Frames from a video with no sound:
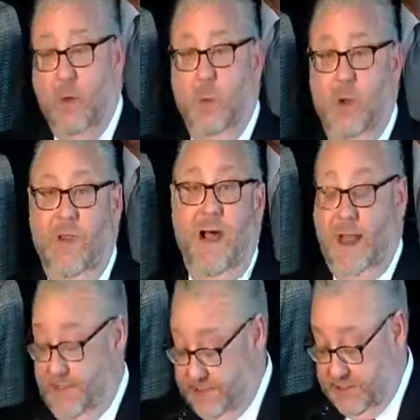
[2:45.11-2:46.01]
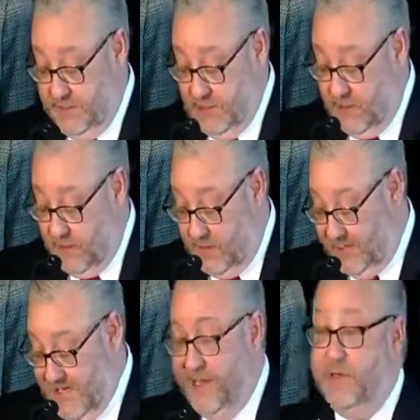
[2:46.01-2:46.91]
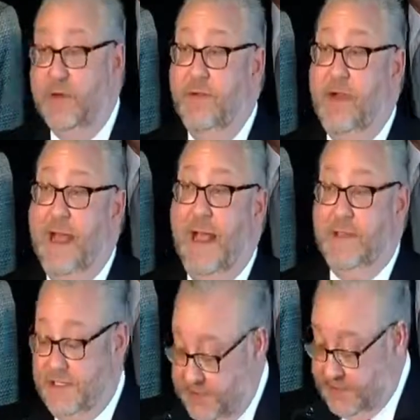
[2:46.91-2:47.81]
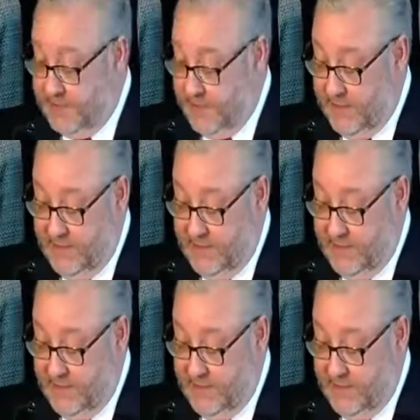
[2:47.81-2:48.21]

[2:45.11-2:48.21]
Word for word: reliance on data driven analysis,